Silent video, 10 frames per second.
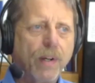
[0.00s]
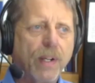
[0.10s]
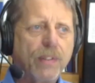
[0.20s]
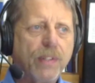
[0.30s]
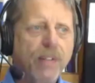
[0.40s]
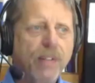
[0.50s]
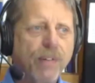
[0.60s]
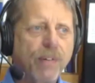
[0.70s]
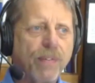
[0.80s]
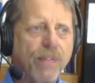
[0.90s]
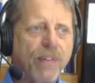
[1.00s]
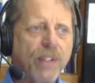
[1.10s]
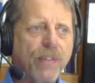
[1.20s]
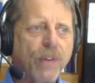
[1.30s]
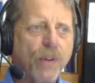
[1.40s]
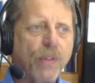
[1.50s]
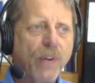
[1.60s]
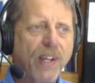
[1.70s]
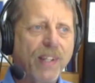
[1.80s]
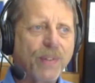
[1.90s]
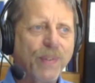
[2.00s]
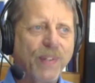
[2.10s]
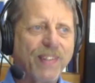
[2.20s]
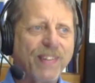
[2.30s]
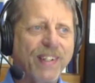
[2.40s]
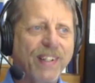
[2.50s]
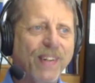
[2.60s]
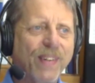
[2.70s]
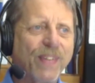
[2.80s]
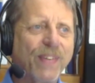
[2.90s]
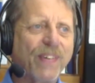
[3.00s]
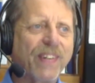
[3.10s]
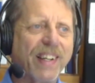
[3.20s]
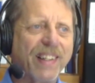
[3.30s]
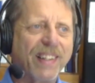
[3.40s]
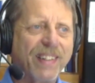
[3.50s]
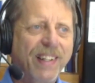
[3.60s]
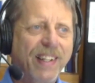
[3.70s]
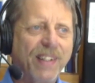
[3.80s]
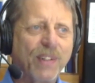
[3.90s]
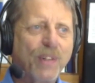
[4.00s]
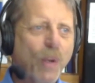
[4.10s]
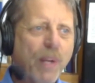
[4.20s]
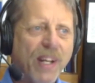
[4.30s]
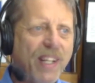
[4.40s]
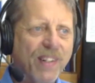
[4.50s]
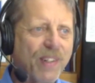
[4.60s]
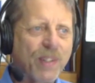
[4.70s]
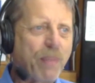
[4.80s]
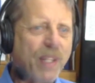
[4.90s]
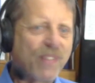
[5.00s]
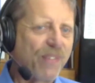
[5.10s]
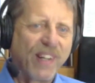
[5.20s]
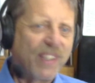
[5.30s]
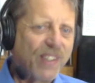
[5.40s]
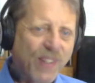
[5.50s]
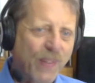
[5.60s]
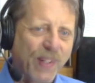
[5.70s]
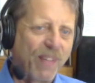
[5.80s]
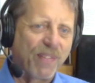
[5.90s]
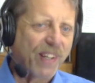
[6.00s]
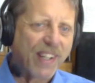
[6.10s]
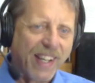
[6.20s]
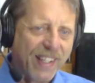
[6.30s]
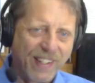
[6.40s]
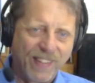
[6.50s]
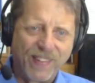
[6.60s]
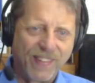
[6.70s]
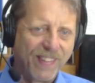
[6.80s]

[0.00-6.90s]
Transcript: studied for French all through high school. I studied all through college. There's nobody here to speak French to, and I've forgotten it all.